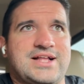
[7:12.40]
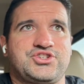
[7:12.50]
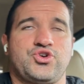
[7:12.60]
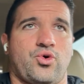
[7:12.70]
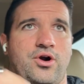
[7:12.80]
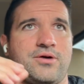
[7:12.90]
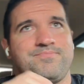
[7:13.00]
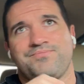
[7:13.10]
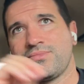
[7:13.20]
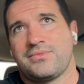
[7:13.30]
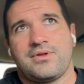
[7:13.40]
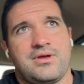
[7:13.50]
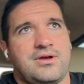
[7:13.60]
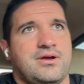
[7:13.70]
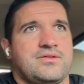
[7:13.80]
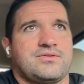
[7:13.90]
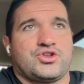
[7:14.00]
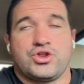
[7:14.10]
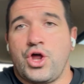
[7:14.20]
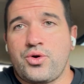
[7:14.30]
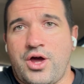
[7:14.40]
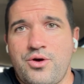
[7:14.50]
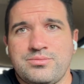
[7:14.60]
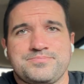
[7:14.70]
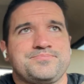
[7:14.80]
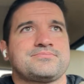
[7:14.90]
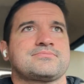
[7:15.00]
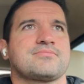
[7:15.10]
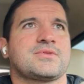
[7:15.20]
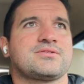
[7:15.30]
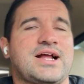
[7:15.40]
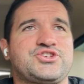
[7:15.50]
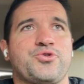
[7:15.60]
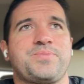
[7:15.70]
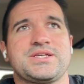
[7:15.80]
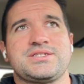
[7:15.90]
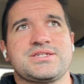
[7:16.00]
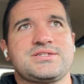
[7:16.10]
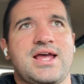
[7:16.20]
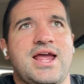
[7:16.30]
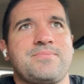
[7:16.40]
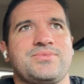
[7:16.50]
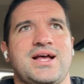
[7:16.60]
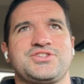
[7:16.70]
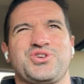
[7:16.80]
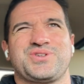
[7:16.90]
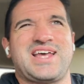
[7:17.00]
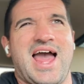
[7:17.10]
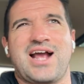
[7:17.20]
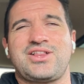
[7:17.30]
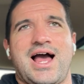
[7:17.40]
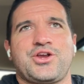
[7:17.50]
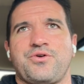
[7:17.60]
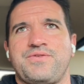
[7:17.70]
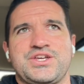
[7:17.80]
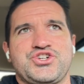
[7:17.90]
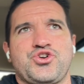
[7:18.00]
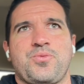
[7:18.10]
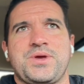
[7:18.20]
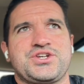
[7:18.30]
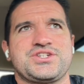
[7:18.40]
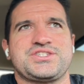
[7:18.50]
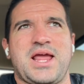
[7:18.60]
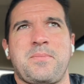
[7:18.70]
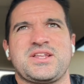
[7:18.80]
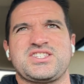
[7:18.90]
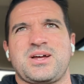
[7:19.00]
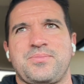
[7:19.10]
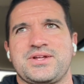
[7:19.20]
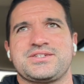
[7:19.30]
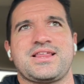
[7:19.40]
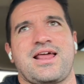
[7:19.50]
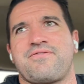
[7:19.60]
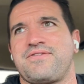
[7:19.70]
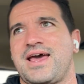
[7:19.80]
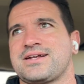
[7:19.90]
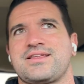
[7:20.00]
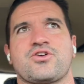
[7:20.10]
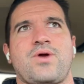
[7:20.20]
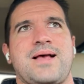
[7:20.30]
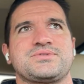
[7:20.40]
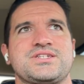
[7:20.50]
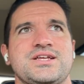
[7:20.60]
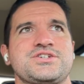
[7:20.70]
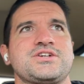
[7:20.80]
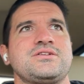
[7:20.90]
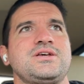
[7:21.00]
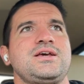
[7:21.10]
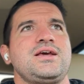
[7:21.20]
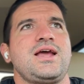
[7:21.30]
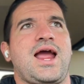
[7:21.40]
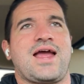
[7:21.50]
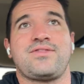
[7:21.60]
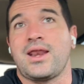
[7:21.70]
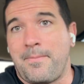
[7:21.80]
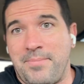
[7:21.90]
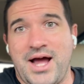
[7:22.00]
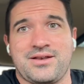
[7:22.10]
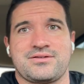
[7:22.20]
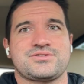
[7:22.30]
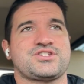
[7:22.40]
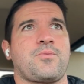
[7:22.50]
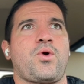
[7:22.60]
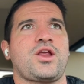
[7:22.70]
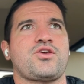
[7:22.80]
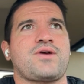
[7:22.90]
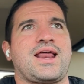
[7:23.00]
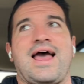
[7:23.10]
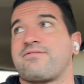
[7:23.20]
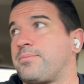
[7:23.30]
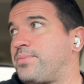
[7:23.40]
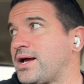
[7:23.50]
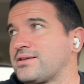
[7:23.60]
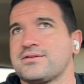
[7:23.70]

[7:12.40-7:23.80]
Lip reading: your logo, that's your business name, that's your tagline, your vision, your mission statement, something to that effect that grabs attention, and then a button. Somewhere you got to have a button.